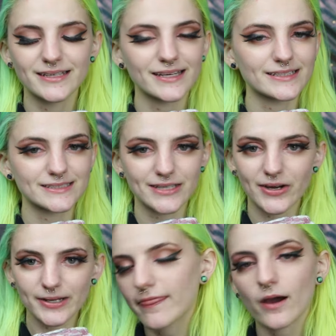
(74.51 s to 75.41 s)
It's
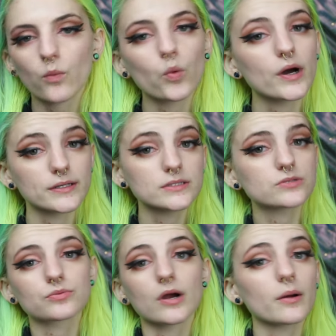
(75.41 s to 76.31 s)
not. That
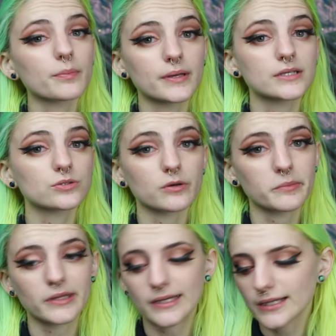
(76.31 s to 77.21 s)
was raw pink
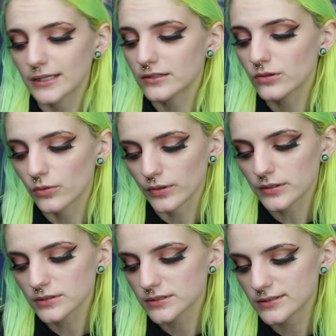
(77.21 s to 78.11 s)
tourmaline in
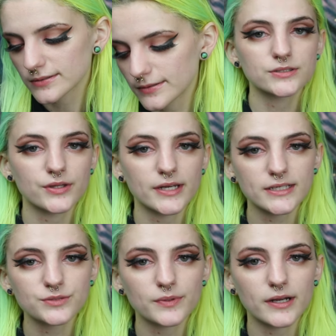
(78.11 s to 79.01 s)
quartz. So the
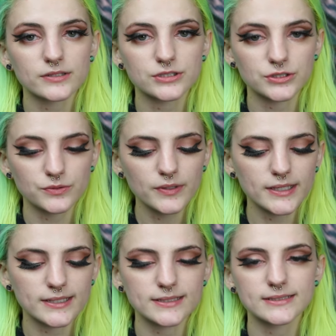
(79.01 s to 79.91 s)
next one I'll do
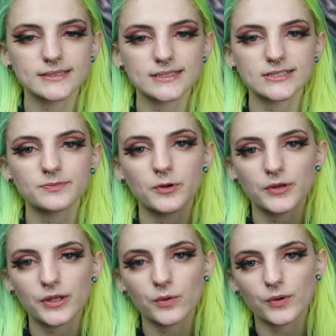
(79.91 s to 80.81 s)
is the
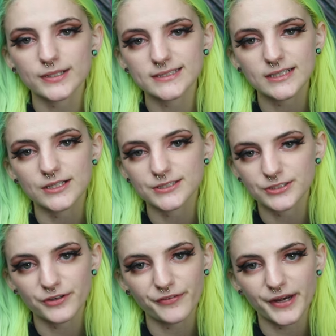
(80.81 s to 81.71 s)
smoky quartz
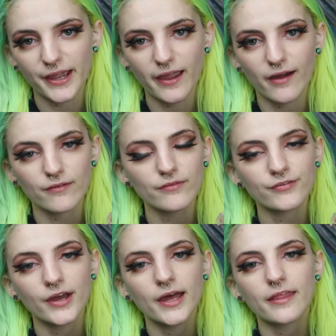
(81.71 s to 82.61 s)
cluster that I have.
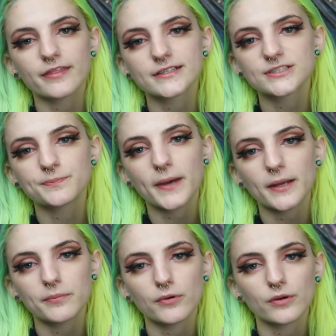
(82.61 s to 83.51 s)
This
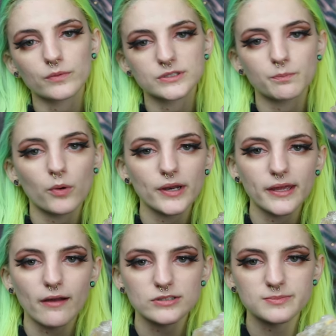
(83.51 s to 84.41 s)
bad boy was
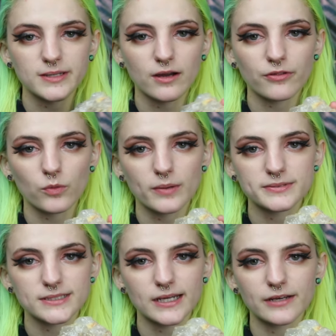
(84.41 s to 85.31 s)
pointing out to me on the
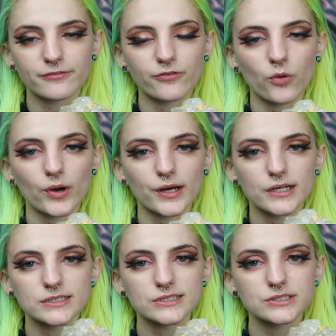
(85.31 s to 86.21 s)
website for
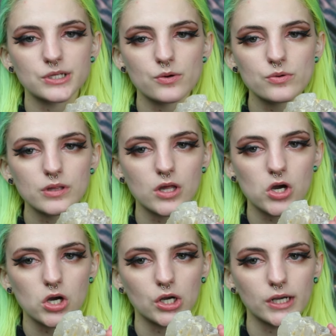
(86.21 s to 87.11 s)
so
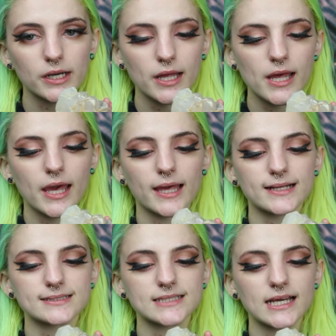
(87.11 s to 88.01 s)
long,
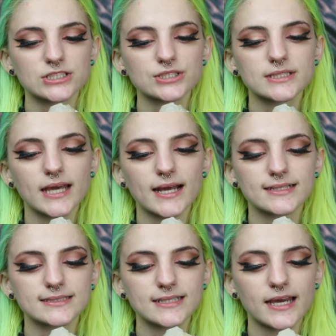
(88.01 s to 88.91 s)
and I just
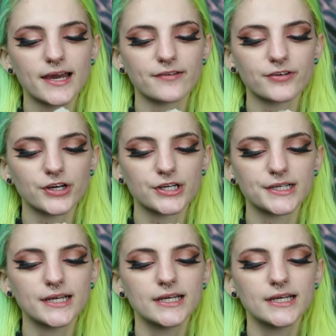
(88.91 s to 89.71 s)
had to have her.